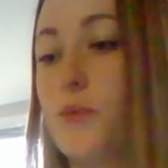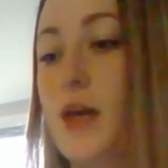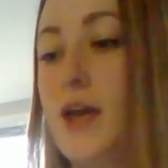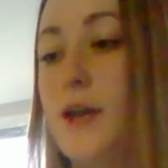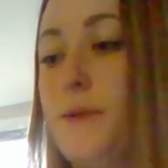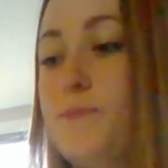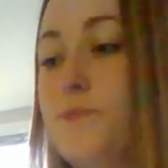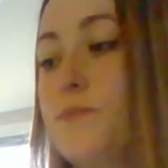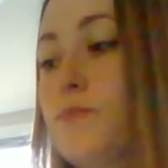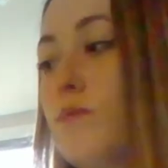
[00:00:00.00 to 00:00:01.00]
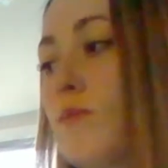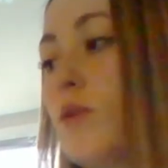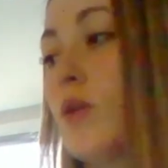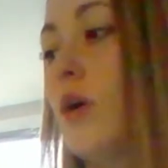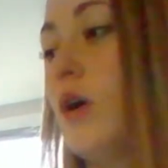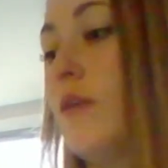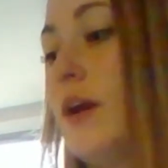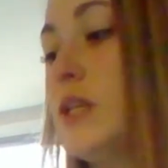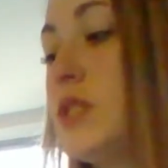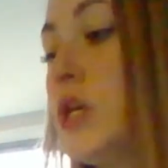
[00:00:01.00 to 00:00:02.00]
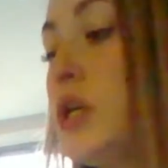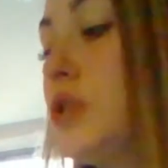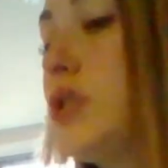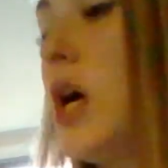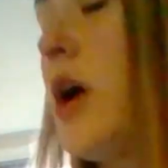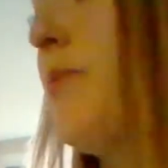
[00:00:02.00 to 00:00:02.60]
Okay, all right, so